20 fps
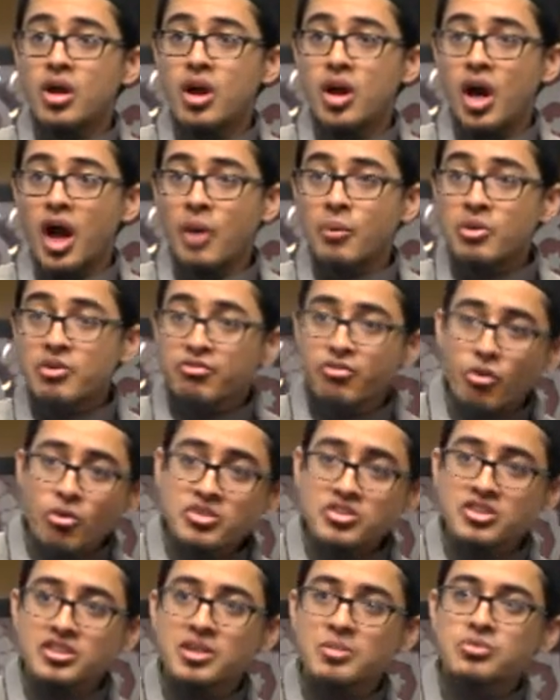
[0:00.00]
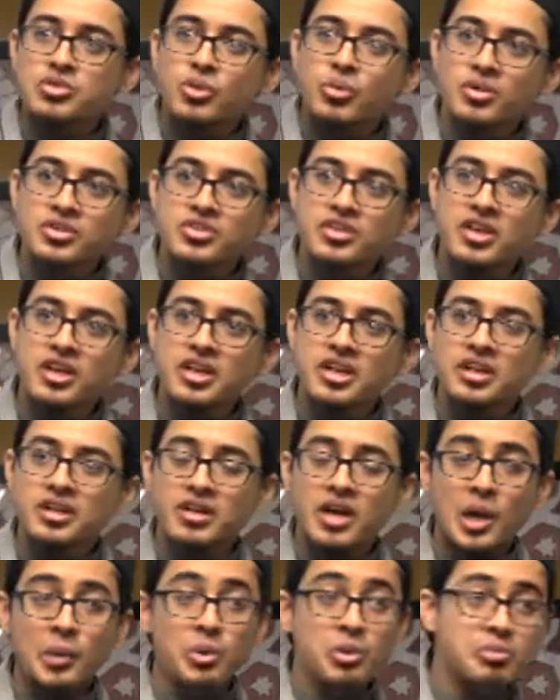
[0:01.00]
Are we forcing them towards khayr?
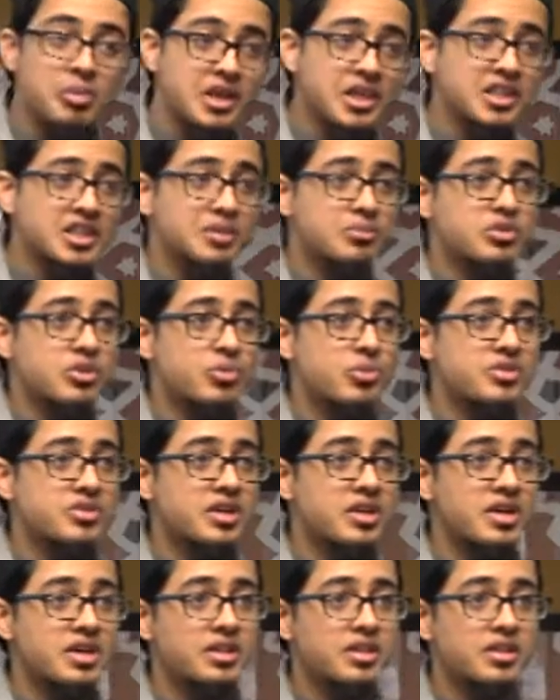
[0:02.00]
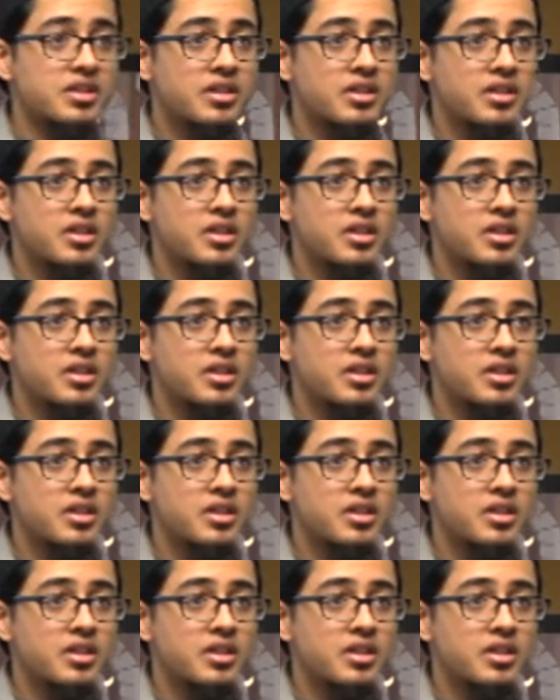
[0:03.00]
Are we bringing them towards khayr?